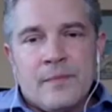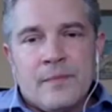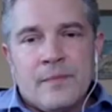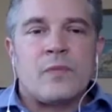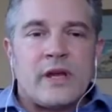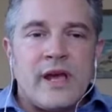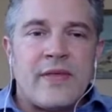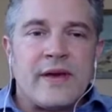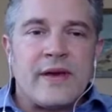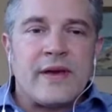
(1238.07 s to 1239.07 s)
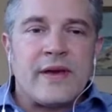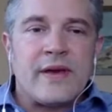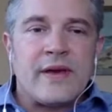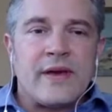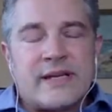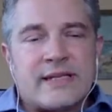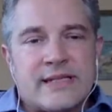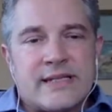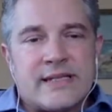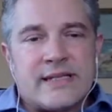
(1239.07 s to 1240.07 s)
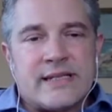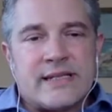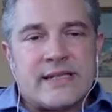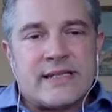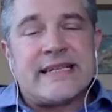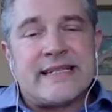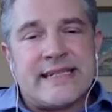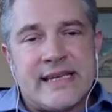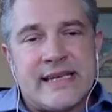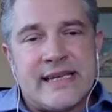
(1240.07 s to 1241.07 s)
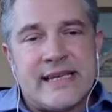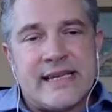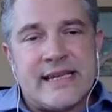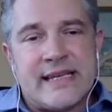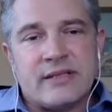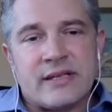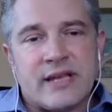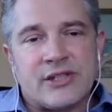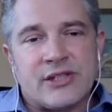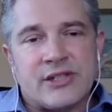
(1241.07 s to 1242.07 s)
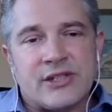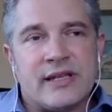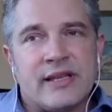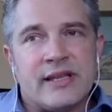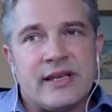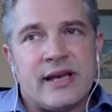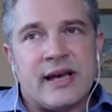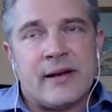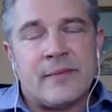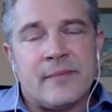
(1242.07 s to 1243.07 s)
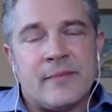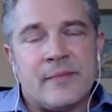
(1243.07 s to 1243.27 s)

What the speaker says: Mm-hmm. Yeah, the campus advocate team is essentially the